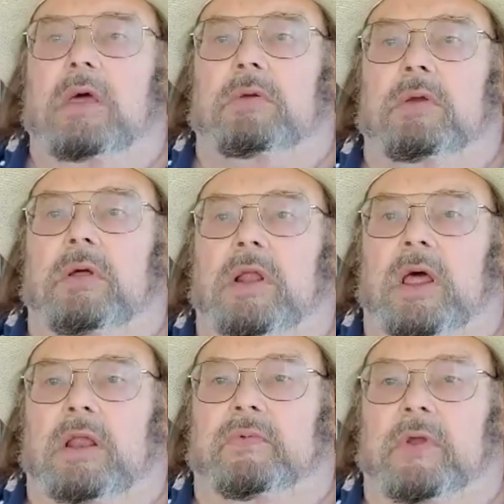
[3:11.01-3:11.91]
So you're going to
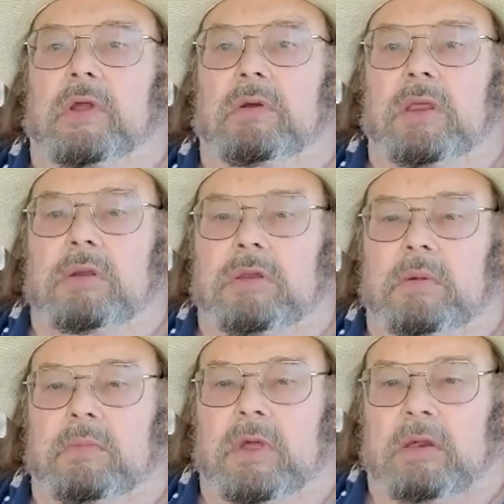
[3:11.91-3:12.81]
have to figure in
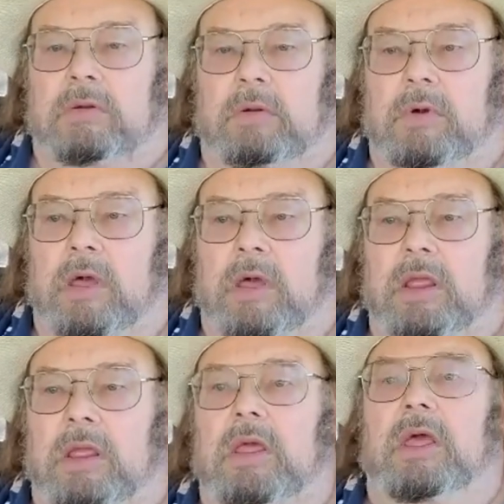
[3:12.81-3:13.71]
some extra
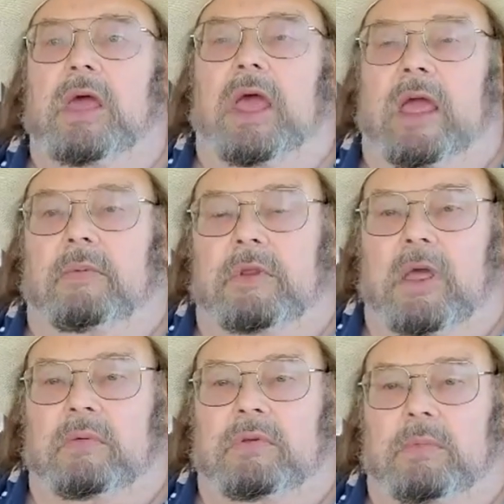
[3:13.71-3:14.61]
money after you
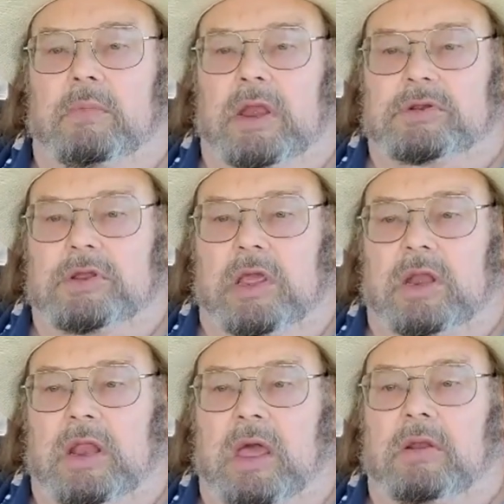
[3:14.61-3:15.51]
have somebody check
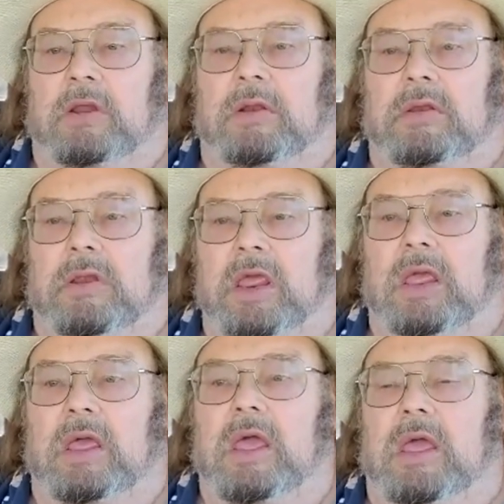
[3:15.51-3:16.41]
it out and see.